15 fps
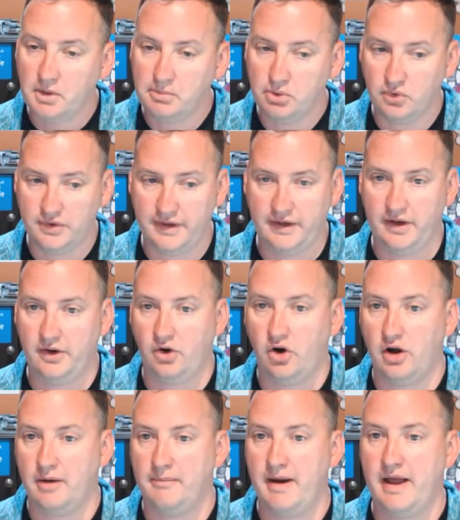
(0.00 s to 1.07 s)
pulled in
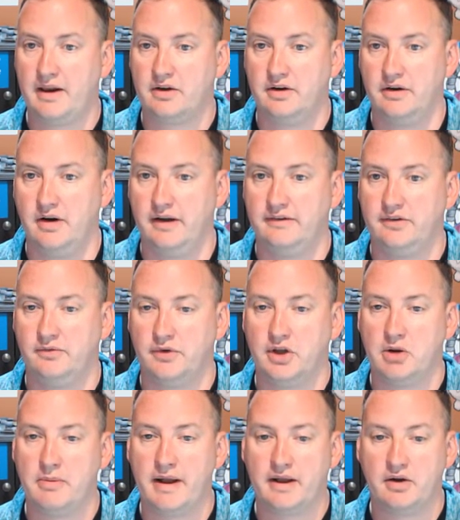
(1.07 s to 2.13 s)
automatically, right? So if we
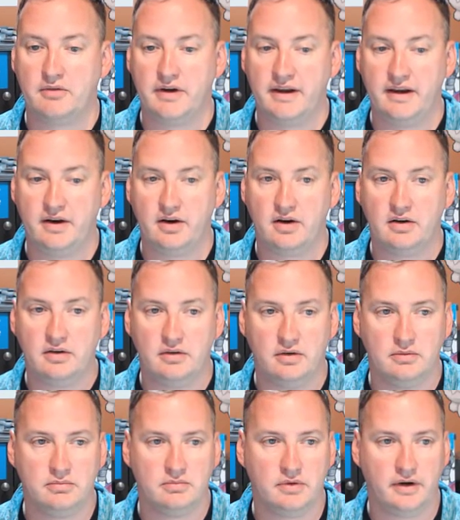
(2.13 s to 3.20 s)
go back over here,
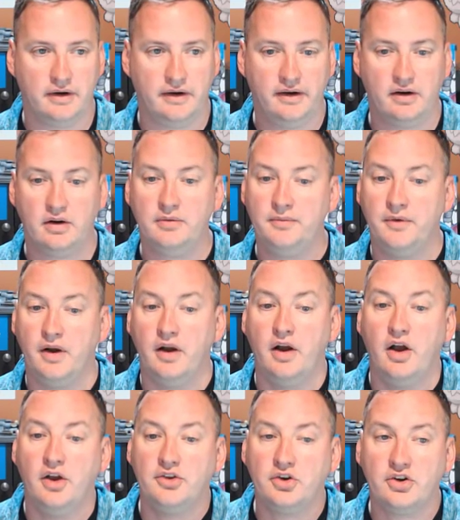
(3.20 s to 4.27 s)
oh, right here.
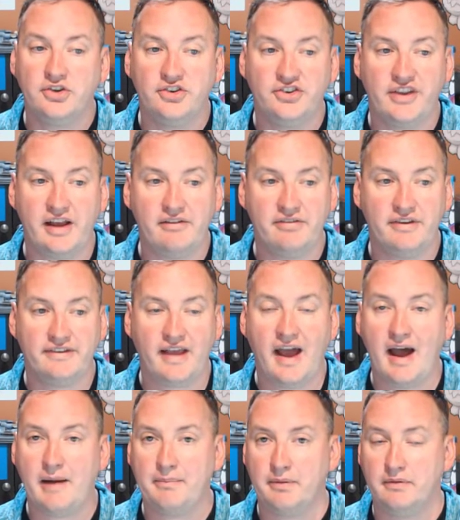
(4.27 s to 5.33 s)
So let's save this
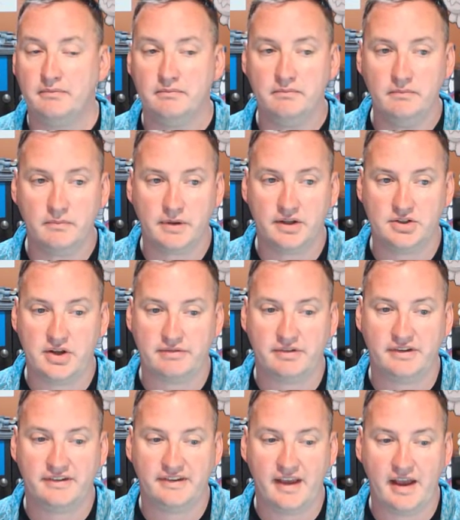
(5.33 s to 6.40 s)
app because you have
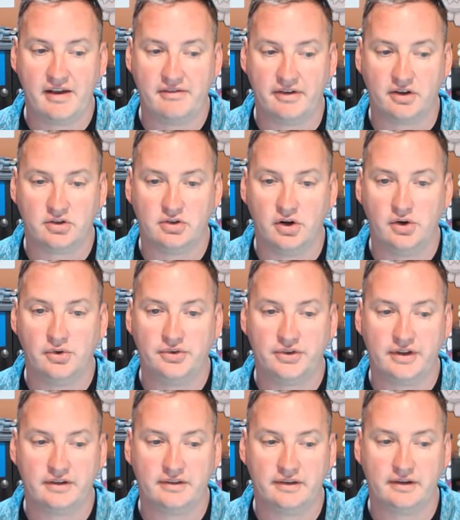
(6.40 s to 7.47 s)
to save and close to
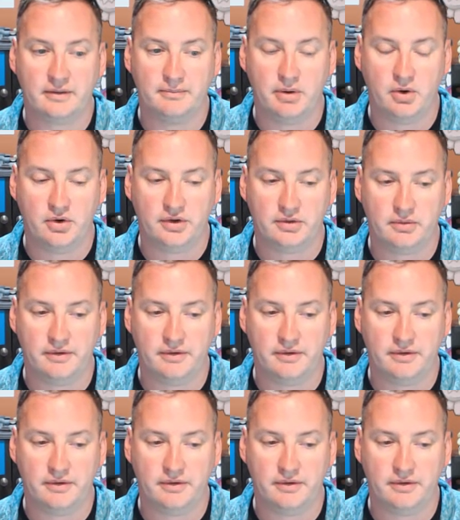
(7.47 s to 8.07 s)
get the component to